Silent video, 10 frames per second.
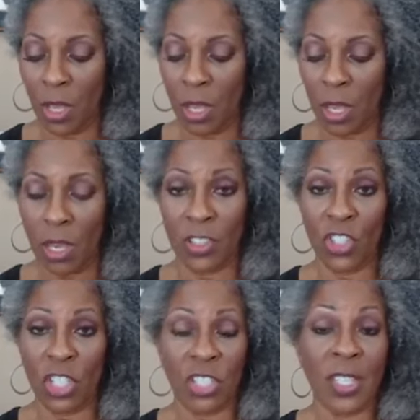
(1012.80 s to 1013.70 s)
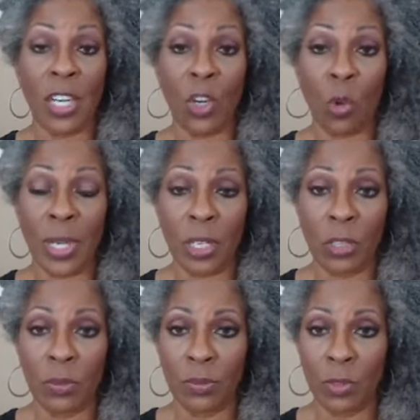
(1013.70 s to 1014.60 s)
the judge said no
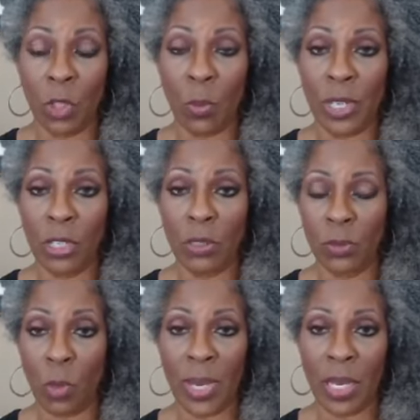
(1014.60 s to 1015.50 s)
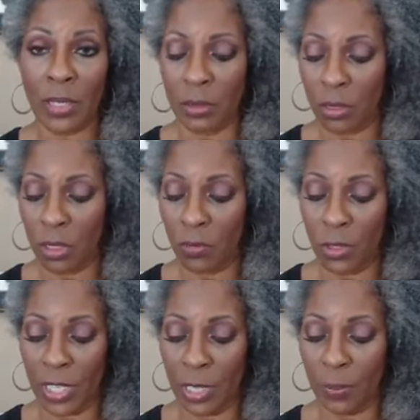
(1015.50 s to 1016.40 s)
bail, no bond
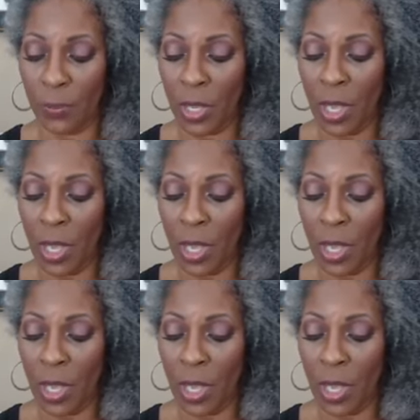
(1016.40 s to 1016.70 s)
for him.